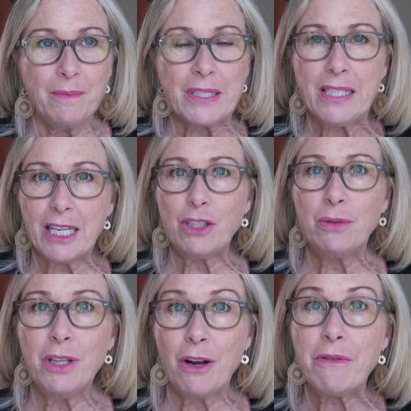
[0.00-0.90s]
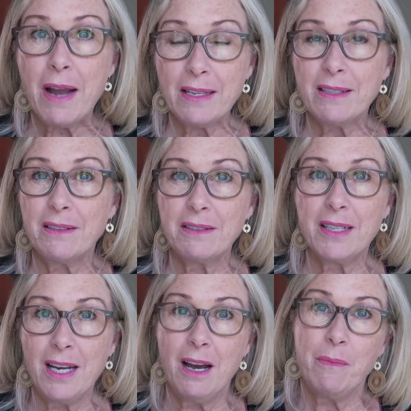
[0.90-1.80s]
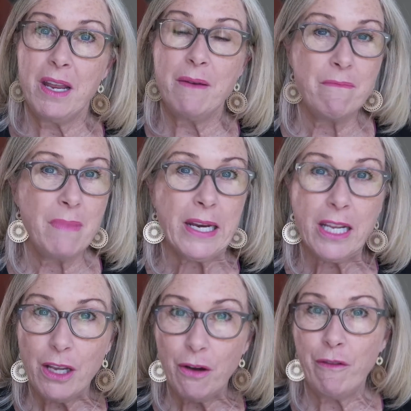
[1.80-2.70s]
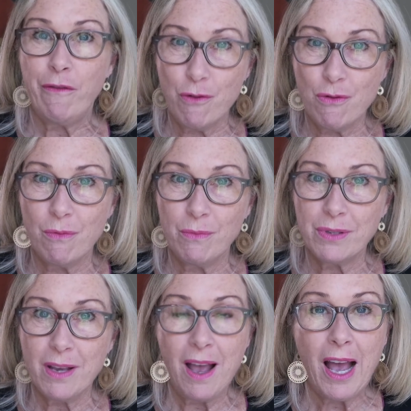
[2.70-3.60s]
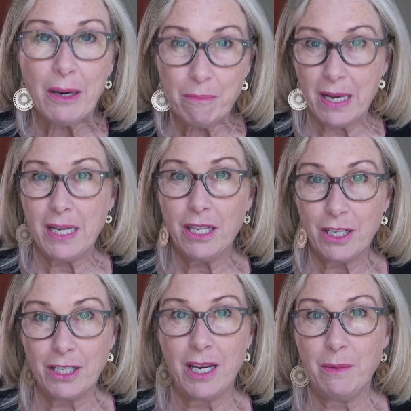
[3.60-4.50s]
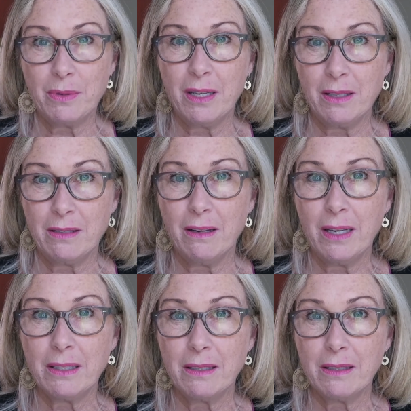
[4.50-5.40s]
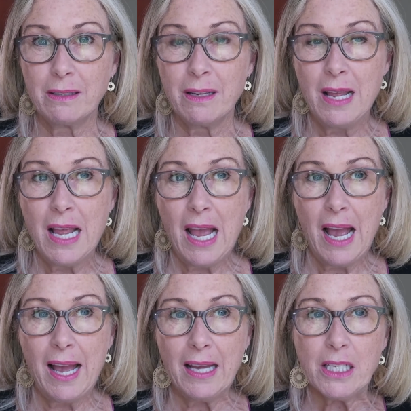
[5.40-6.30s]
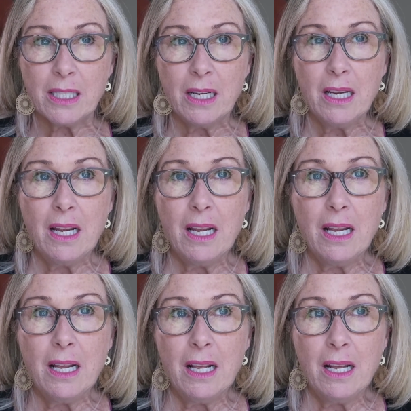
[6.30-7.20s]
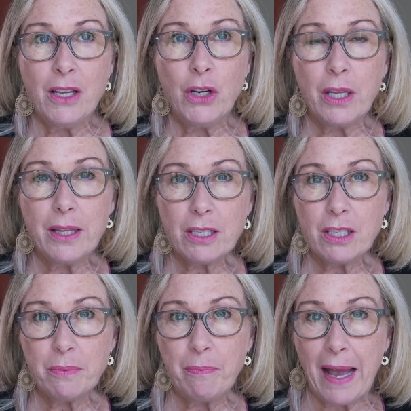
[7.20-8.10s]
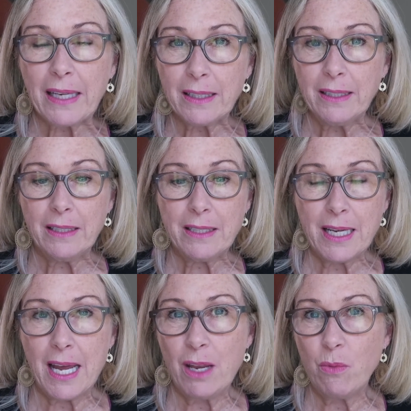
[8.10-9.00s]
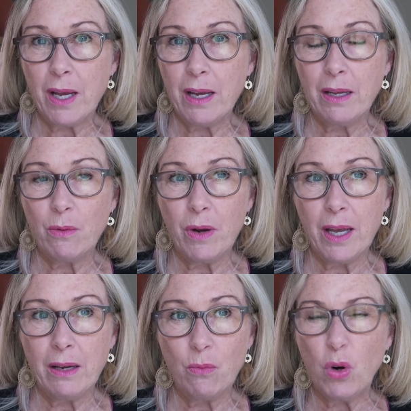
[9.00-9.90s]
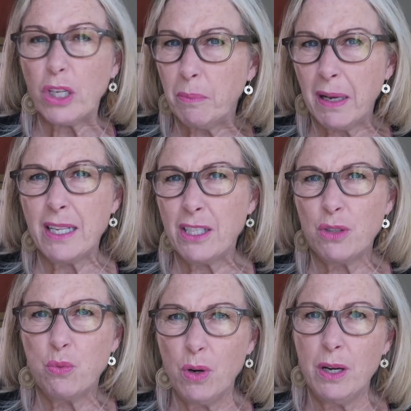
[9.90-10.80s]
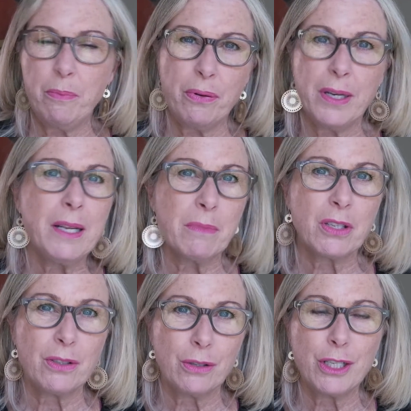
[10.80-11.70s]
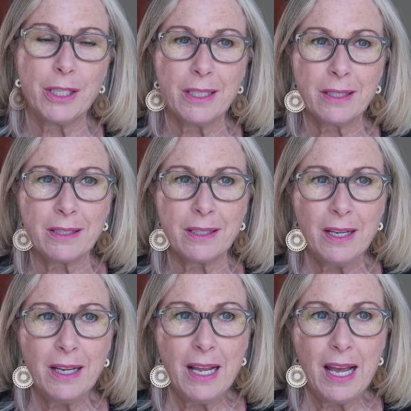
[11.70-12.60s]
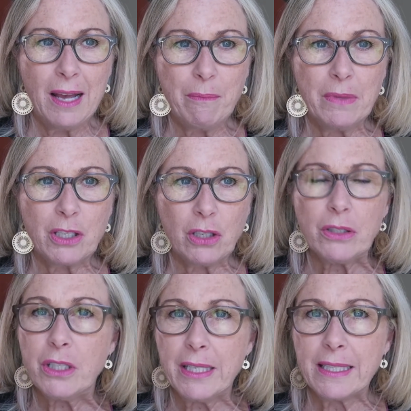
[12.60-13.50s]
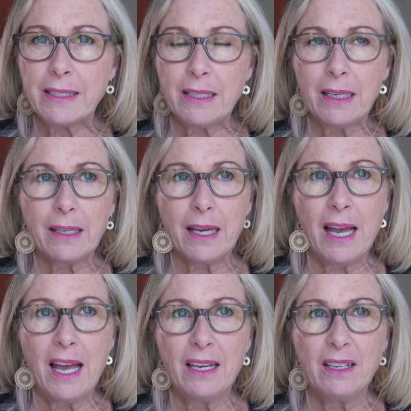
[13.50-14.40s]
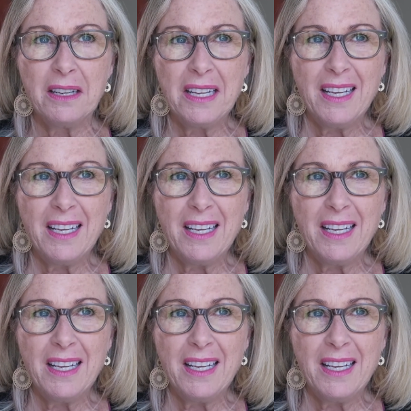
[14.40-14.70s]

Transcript: Sexual harassers come in many forms and many shapes and sizes. And, you know, this is back in a day where, where workplaces were pretty misogynist, misogynistic, and